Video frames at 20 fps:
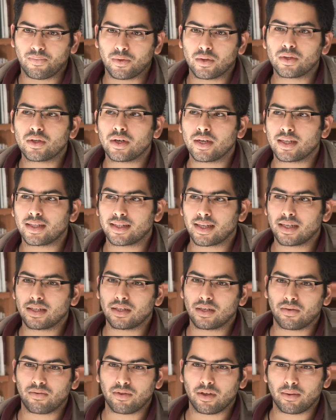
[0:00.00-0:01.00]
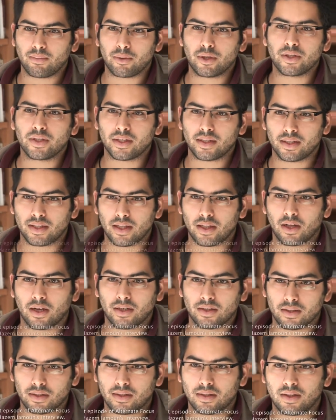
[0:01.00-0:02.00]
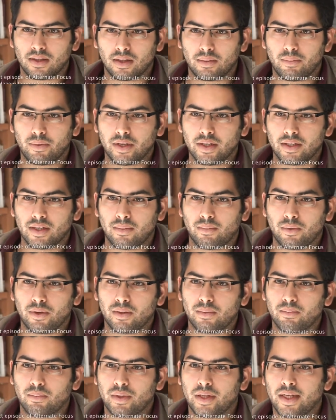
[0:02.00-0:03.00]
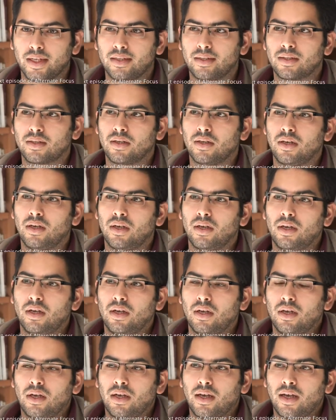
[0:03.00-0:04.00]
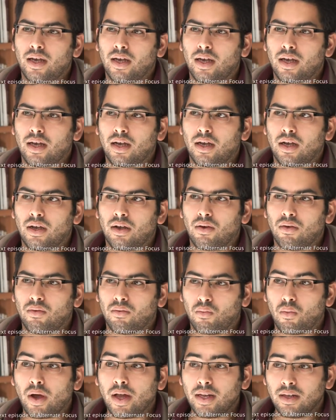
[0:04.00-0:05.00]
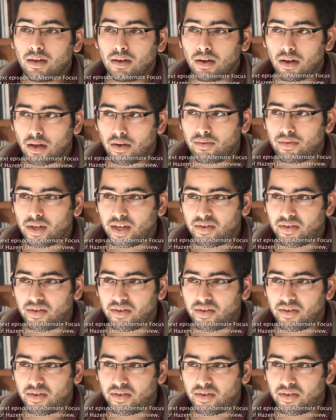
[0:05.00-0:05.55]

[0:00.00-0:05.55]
which are an extension of the emergency laws that the British had put in place. One of the